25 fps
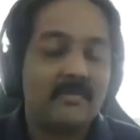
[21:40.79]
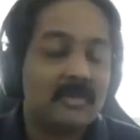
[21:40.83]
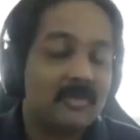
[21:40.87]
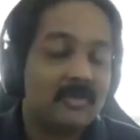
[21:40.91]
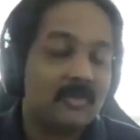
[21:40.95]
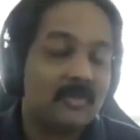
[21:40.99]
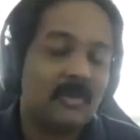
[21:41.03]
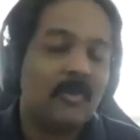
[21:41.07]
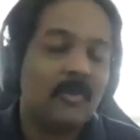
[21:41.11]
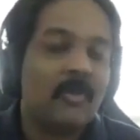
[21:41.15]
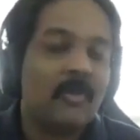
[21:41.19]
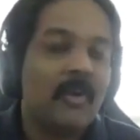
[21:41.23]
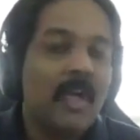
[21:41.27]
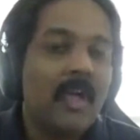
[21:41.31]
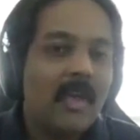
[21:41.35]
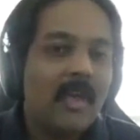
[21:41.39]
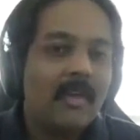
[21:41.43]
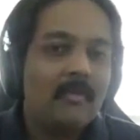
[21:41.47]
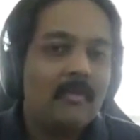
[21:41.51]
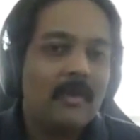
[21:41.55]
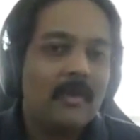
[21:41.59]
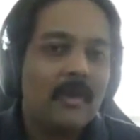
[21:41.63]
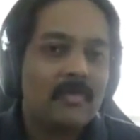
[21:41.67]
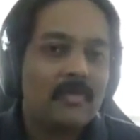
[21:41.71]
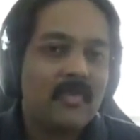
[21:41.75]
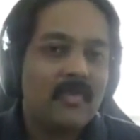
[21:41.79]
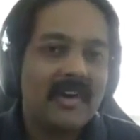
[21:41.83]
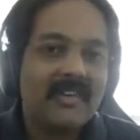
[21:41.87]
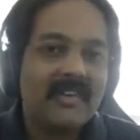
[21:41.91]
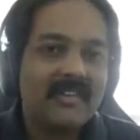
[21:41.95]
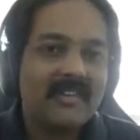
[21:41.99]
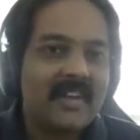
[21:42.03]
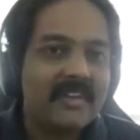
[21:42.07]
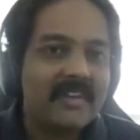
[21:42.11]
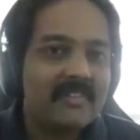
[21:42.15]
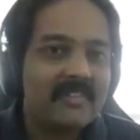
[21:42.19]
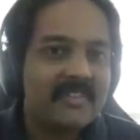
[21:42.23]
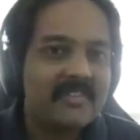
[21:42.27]
So because
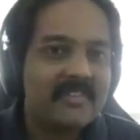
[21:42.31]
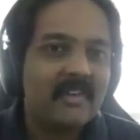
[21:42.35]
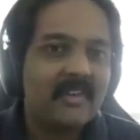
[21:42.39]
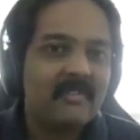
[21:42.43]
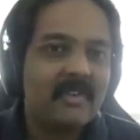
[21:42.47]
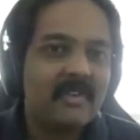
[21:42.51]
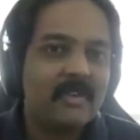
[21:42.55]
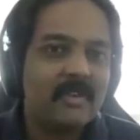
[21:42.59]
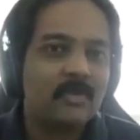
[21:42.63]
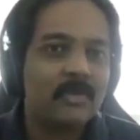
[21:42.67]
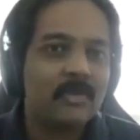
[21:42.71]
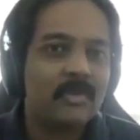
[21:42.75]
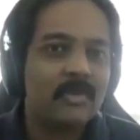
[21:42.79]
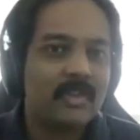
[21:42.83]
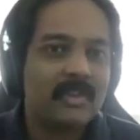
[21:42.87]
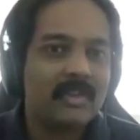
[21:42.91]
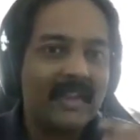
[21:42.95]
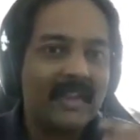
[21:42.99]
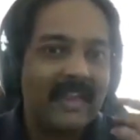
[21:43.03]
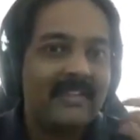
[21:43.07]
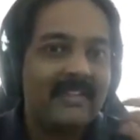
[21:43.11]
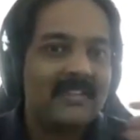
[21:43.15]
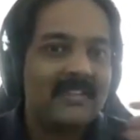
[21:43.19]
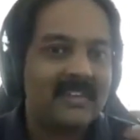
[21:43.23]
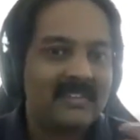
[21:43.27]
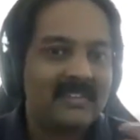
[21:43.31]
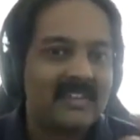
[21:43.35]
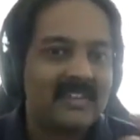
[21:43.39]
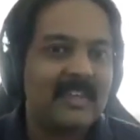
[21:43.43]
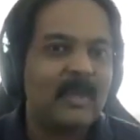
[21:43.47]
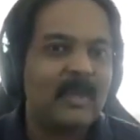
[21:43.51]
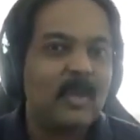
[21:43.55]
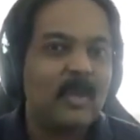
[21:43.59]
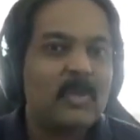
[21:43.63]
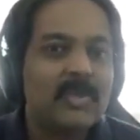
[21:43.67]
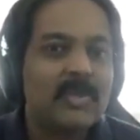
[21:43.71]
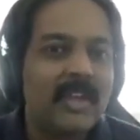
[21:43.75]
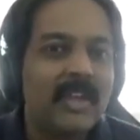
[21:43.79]
function as a service was an
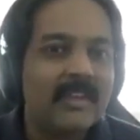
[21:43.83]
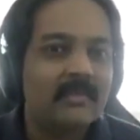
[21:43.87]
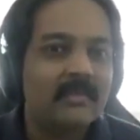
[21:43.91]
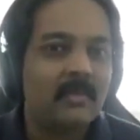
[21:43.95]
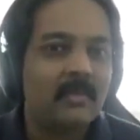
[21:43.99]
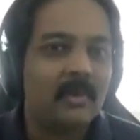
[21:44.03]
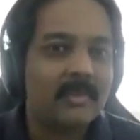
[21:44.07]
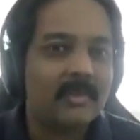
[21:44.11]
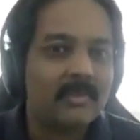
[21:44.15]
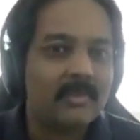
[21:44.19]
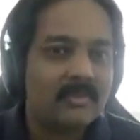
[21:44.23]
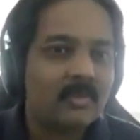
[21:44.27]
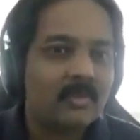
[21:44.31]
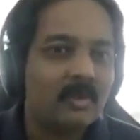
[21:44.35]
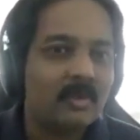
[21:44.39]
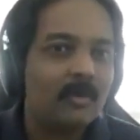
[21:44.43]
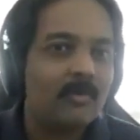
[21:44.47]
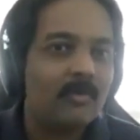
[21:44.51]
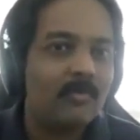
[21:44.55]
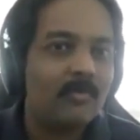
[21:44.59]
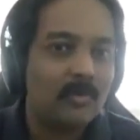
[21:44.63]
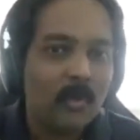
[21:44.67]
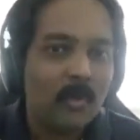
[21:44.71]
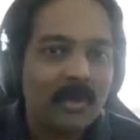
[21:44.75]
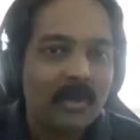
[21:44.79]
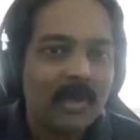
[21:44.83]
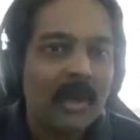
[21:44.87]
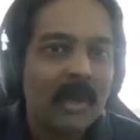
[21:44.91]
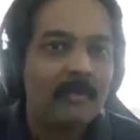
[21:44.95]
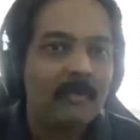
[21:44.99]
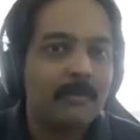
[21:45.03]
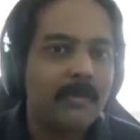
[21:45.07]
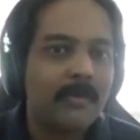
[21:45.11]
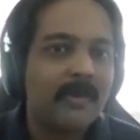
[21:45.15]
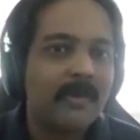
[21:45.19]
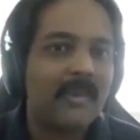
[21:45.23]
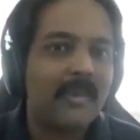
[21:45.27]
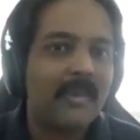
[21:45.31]
interesting use case for us to boot
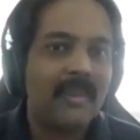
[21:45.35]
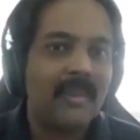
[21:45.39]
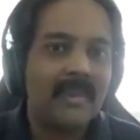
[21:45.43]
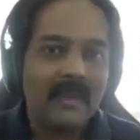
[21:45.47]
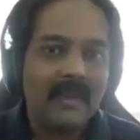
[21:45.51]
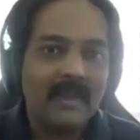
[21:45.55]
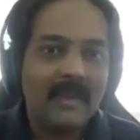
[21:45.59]
up